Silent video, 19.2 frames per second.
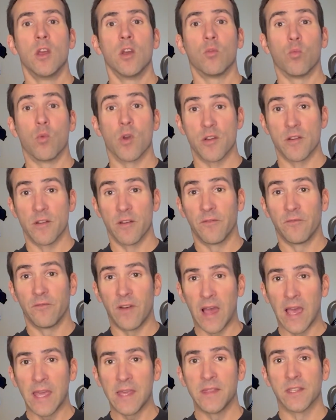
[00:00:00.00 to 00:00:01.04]
where to
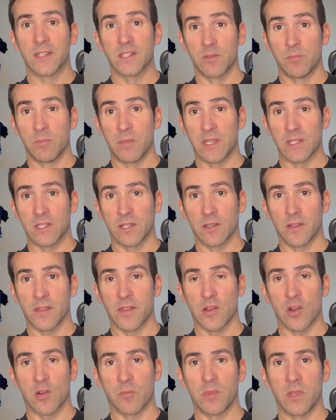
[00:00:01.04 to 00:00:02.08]
find this amazing
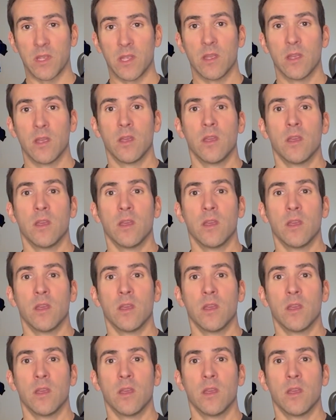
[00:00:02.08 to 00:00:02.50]
therapy,